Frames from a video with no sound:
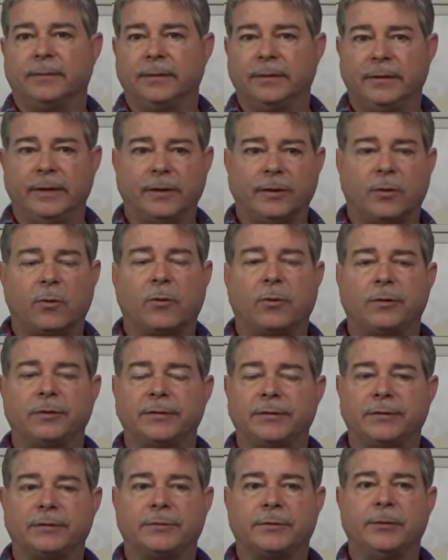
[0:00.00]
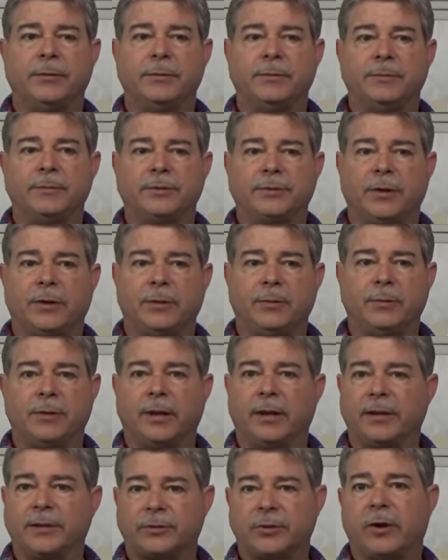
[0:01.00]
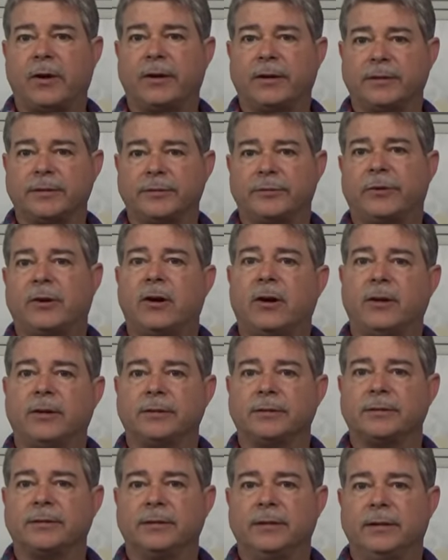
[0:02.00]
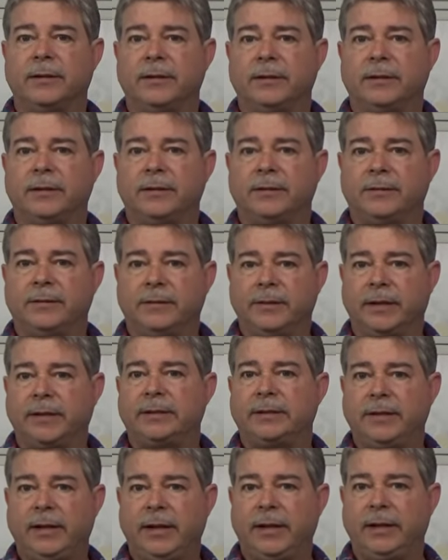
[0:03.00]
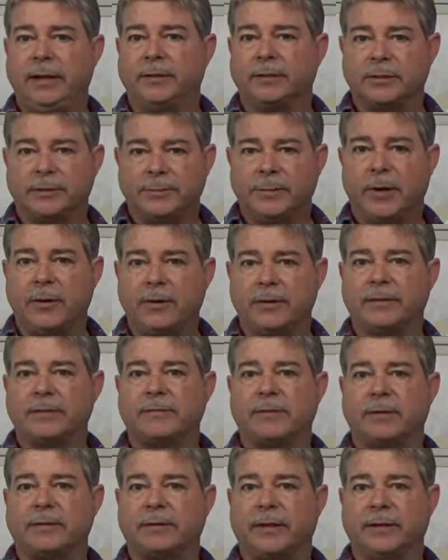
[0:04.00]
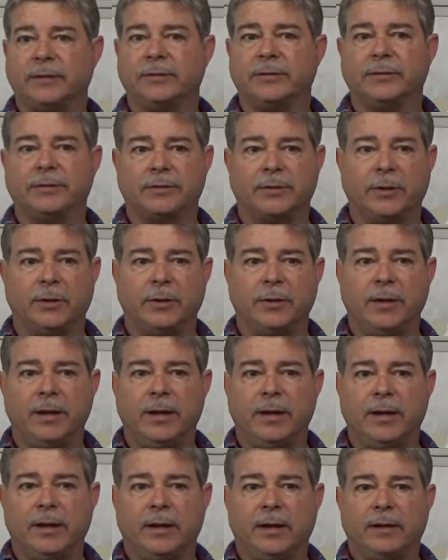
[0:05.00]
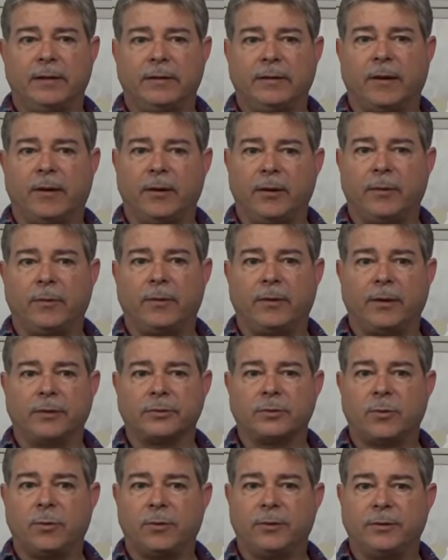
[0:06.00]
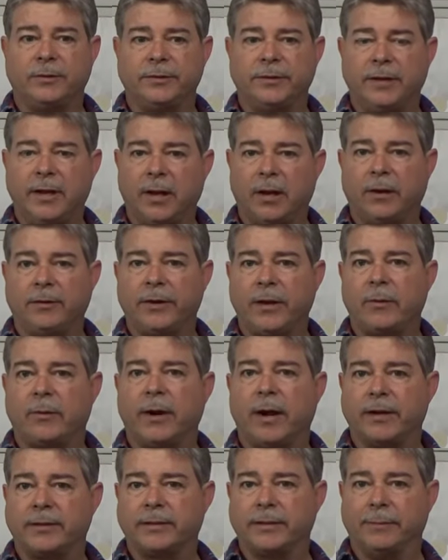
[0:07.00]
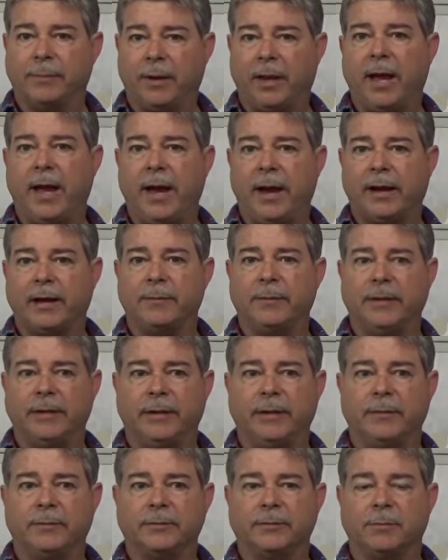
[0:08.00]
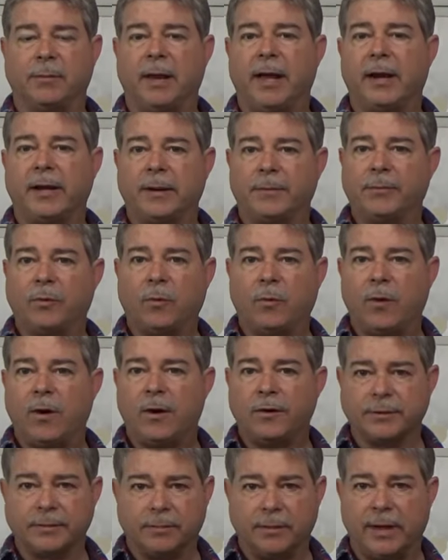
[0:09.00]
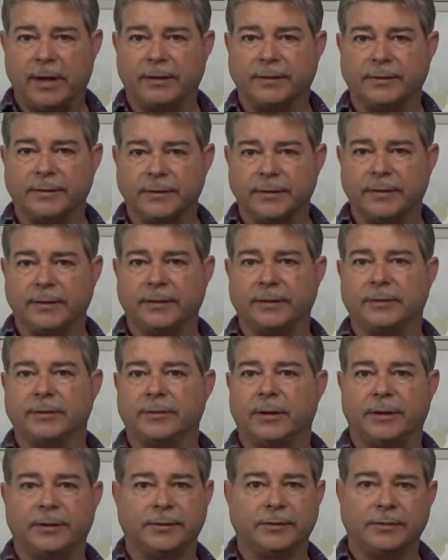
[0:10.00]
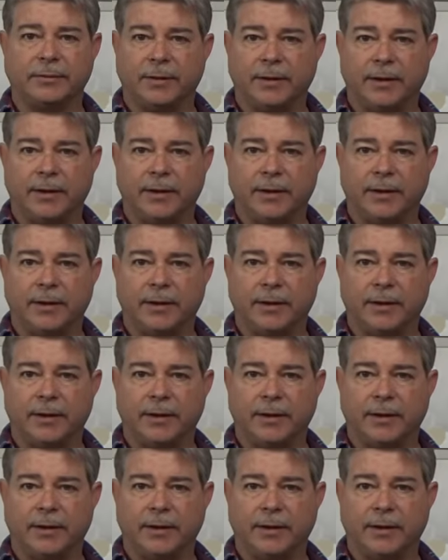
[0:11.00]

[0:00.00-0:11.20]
in the corners of his room, so electronics draws nicotine and smoke and stuff like that to us. So not only were those corners yellow, they were actually black. I mean, it was black up the walls and black up the ceiling. So I just